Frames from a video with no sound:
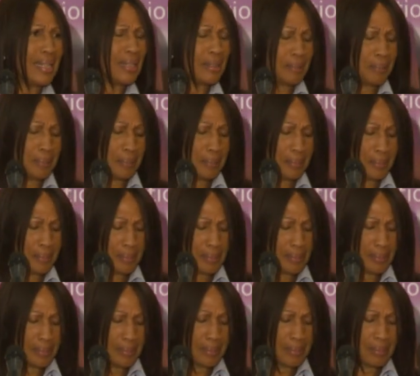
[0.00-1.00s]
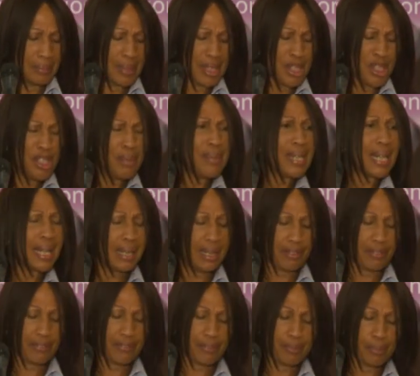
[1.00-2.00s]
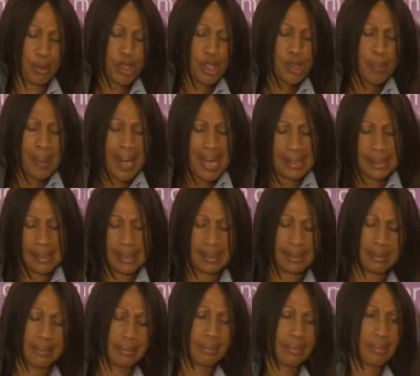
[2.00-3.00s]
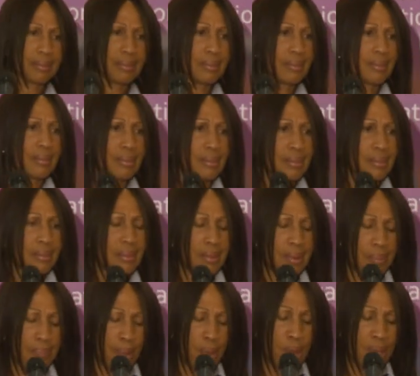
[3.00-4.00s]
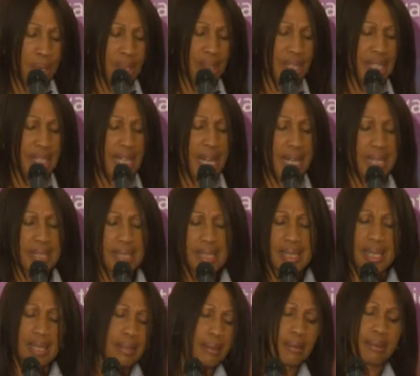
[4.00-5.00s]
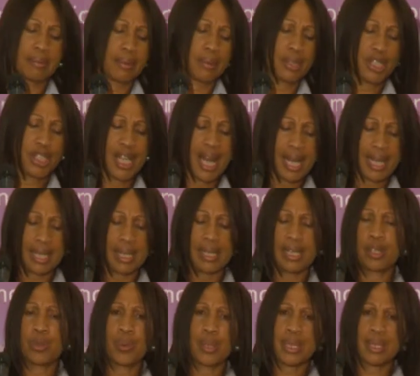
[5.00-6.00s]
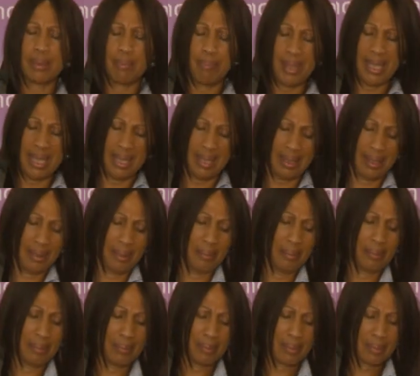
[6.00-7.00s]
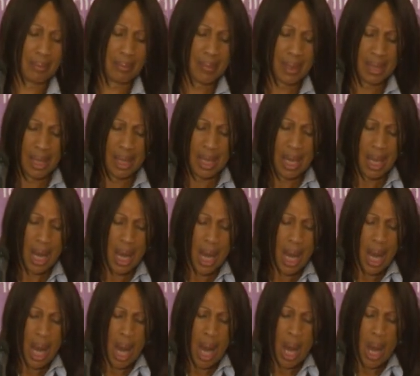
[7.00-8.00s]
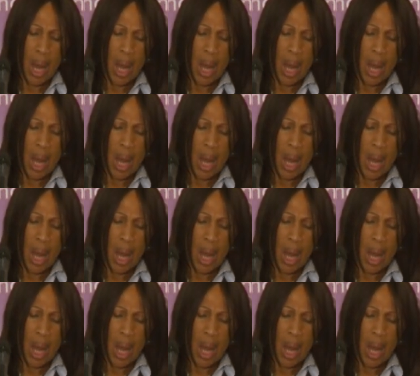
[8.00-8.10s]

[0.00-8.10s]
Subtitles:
in the land of Bob Marley, Jimmy Cliff, Buju Banton, Bogle the Dancer, and Shaggy, It Wasn't Me.